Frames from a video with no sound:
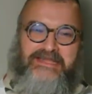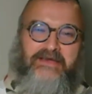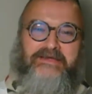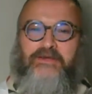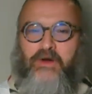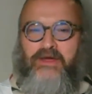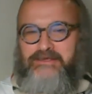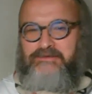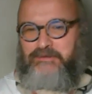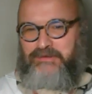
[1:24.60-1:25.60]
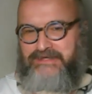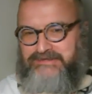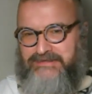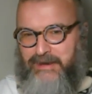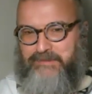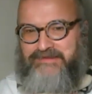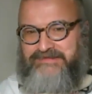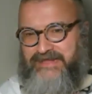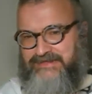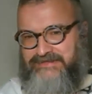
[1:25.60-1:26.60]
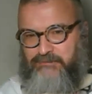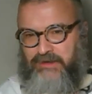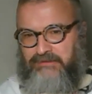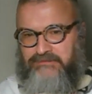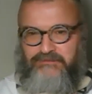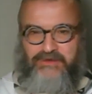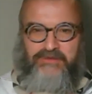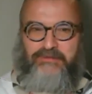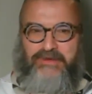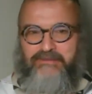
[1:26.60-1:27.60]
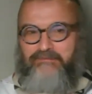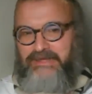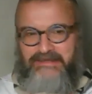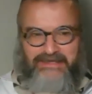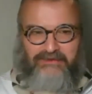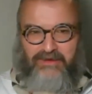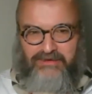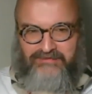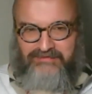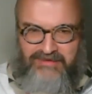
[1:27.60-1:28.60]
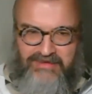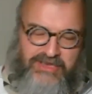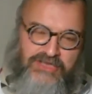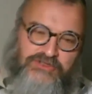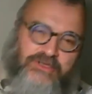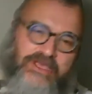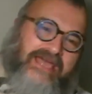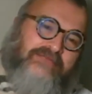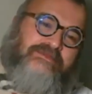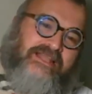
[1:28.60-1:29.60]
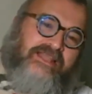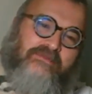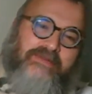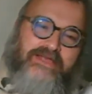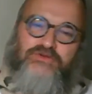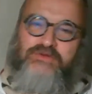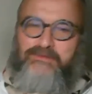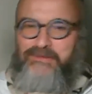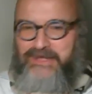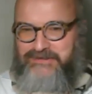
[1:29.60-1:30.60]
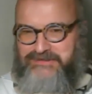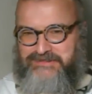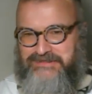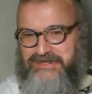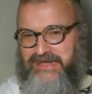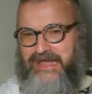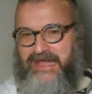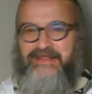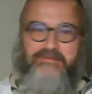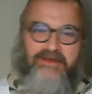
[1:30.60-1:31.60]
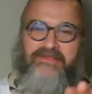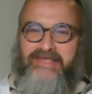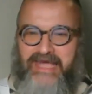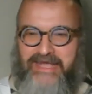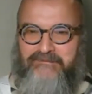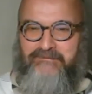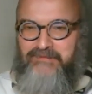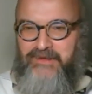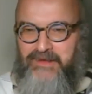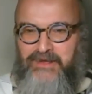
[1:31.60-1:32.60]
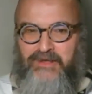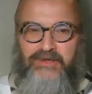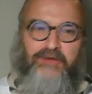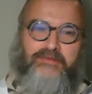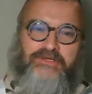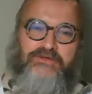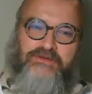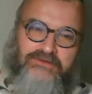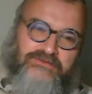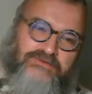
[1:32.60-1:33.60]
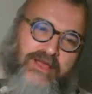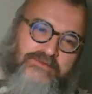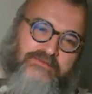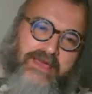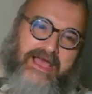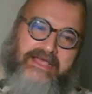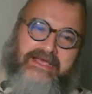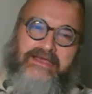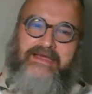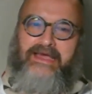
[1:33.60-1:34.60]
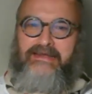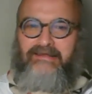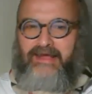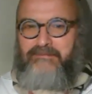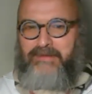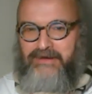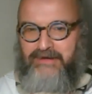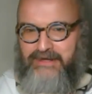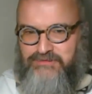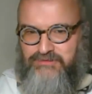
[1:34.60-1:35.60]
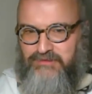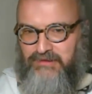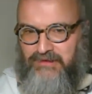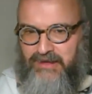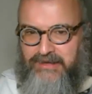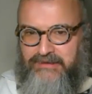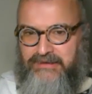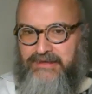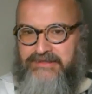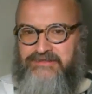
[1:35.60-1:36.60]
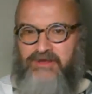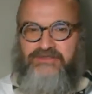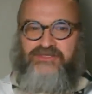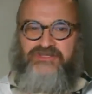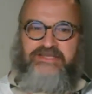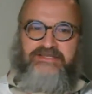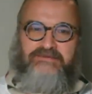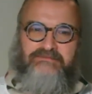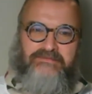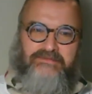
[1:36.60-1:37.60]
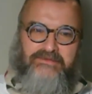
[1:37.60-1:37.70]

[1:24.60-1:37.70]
Now, he didn't want them to be placed up in the stands somewhere where they would be completely lost. So he had them sit on the bench with the players. In the middle of the game, Lookman drops back, and a linebacker comes through the line and starts to chase him.